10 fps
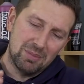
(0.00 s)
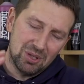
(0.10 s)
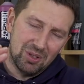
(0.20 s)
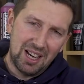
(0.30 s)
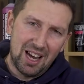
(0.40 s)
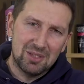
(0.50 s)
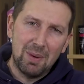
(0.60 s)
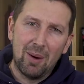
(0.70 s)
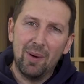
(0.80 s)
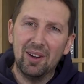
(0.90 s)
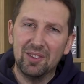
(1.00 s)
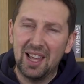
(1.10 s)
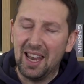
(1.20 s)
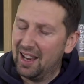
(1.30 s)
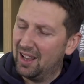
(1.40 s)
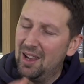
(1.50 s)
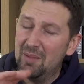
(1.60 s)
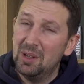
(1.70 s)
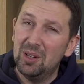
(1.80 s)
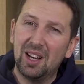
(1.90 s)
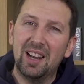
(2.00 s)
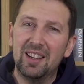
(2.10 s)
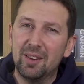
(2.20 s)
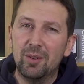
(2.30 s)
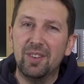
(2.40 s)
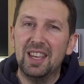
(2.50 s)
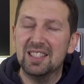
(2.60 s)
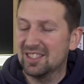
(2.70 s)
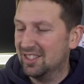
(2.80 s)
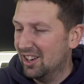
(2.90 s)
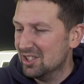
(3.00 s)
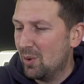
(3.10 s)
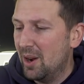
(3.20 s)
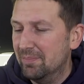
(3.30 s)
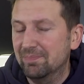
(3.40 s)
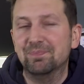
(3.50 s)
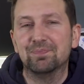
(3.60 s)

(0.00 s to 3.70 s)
up short and catch your back wheel on that ladder, but you cleared it with ease." Nice one.